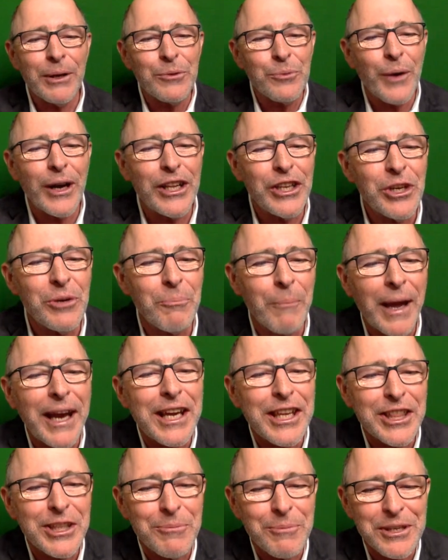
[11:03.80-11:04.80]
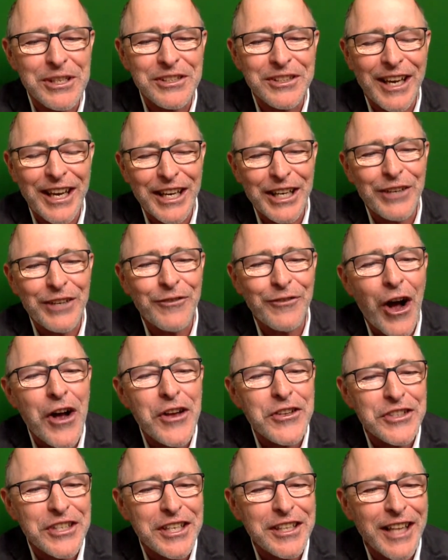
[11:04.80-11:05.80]
but when you make the mistake of
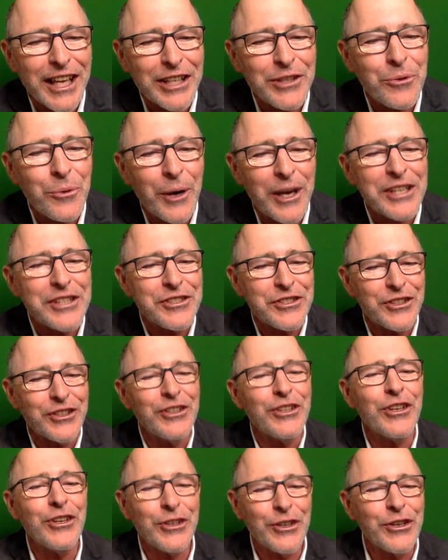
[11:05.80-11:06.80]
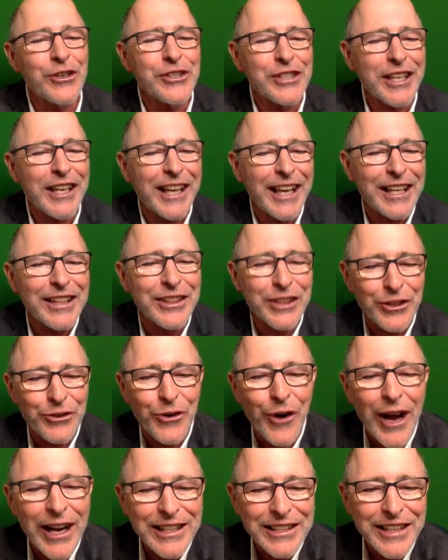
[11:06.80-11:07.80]
asking that question, you usually get the
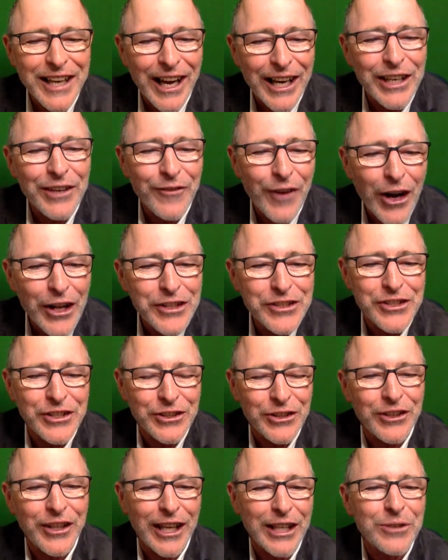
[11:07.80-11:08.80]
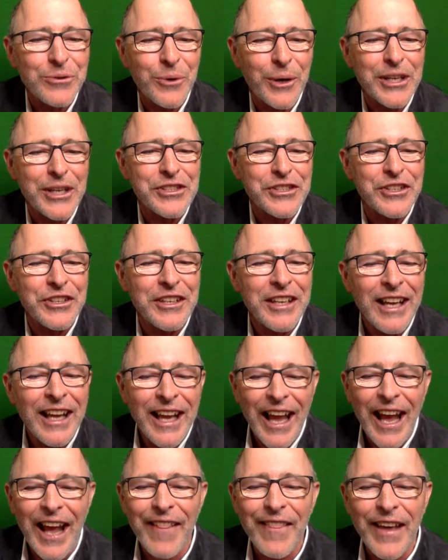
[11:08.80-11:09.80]
right kind of answer to that question.
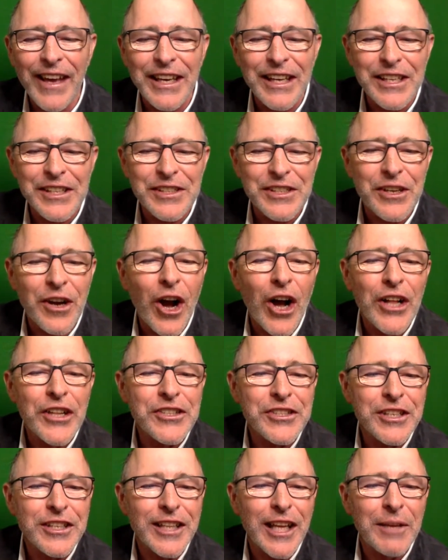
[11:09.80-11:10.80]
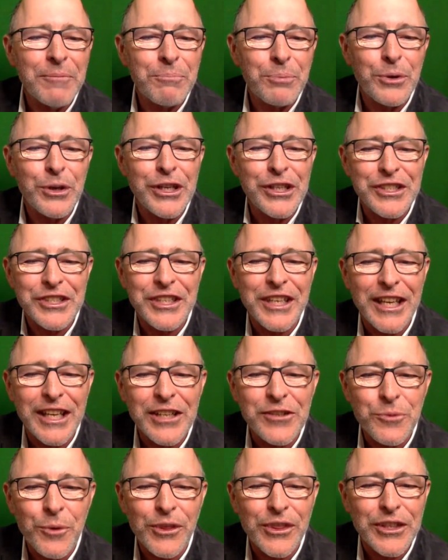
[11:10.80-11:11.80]
And that is an answer that
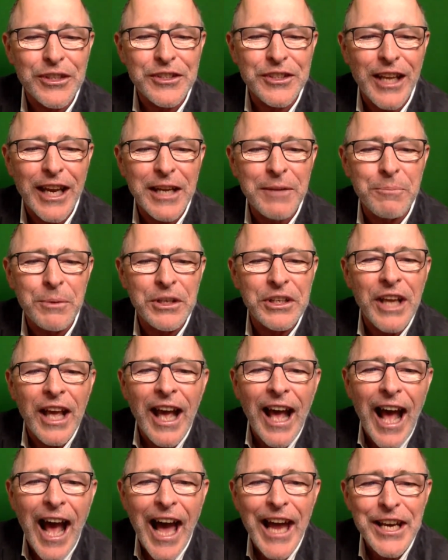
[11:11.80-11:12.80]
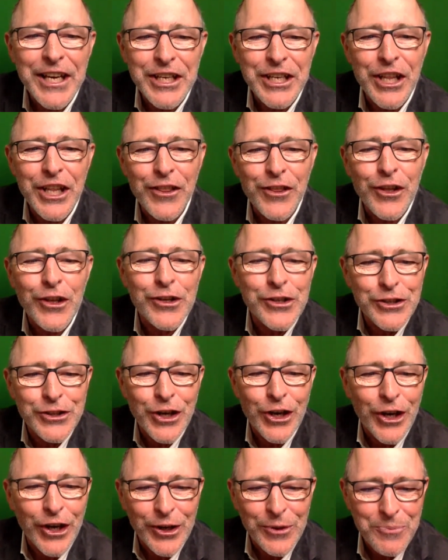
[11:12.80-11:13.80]
precedes with the statement, under the
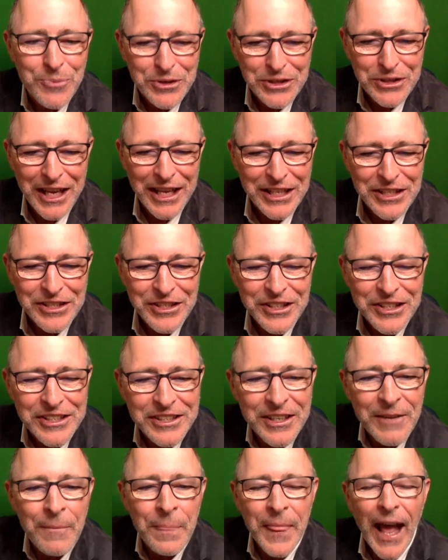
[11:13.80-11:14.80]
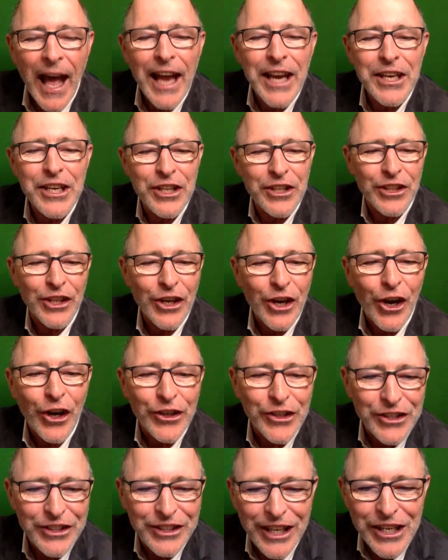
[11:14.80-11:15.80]
circumstances, under the
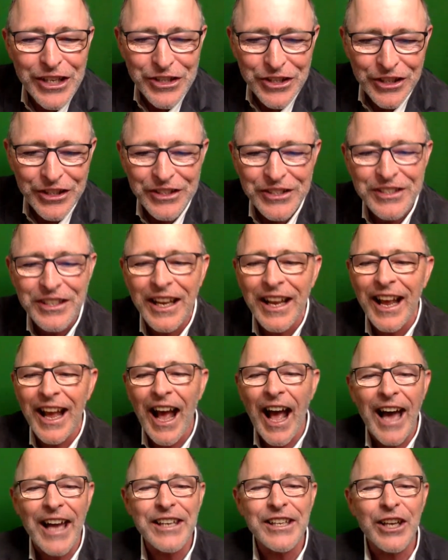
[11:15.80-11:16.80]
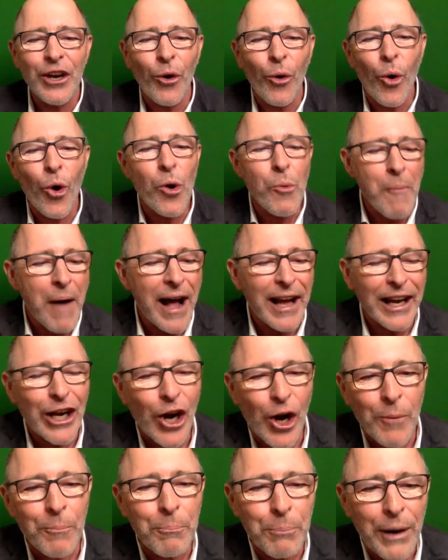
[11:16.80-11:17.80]
conditions, under all my
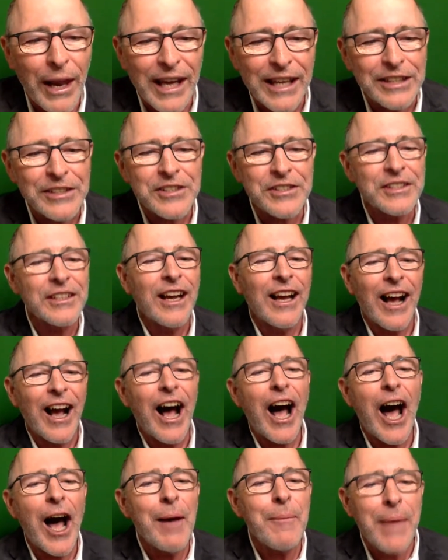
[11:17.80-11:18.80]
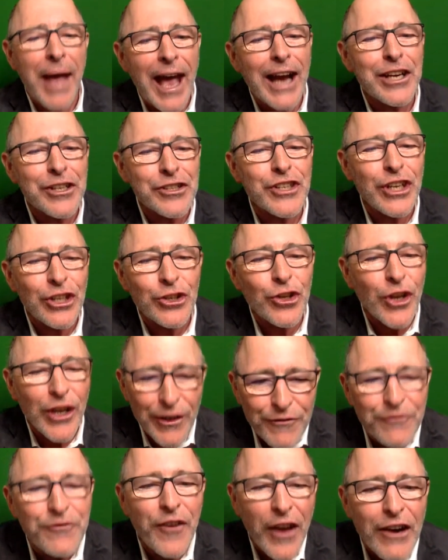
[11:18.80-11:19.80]
complaints, I'm actually
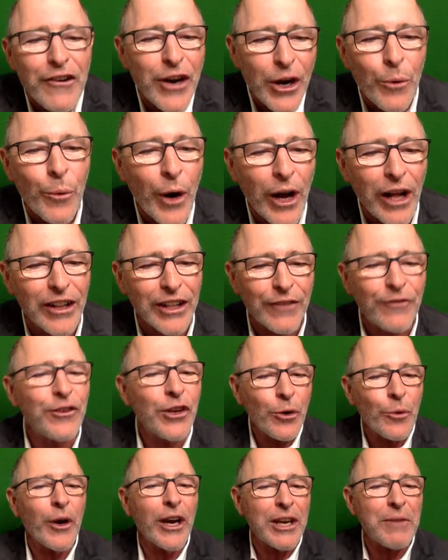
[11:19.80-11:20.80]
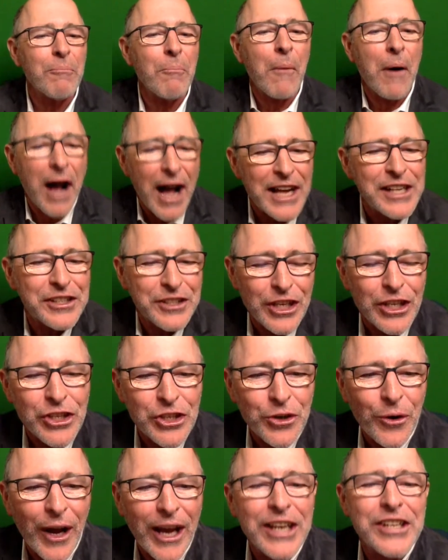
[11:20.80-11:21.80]
doing very well. If you were in my
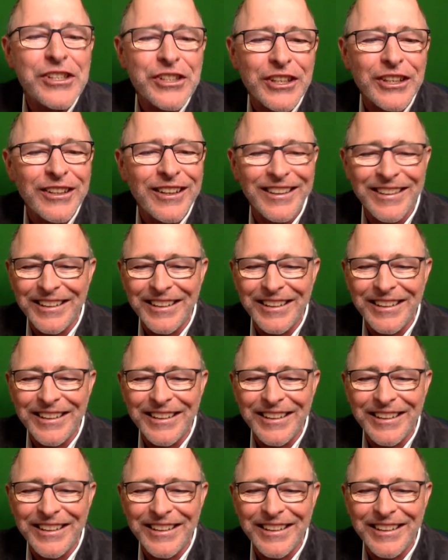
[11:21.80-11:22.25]
situation,